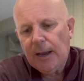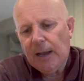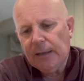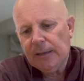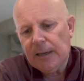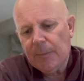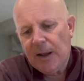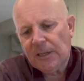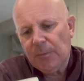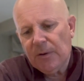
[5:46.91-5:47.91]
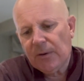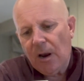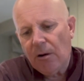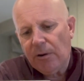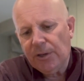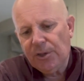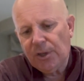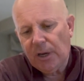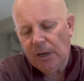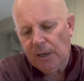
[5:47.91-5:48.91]
And The Anatomy of
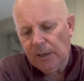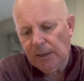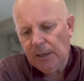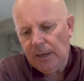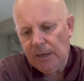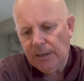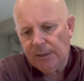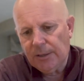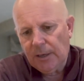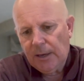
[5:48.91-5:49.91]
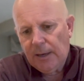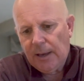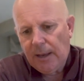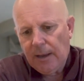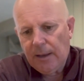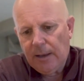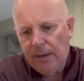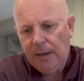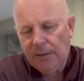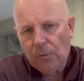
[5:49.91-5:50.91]
Courage is
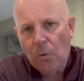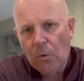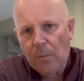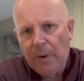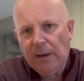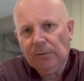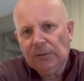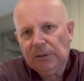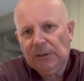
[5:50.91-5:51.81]
all about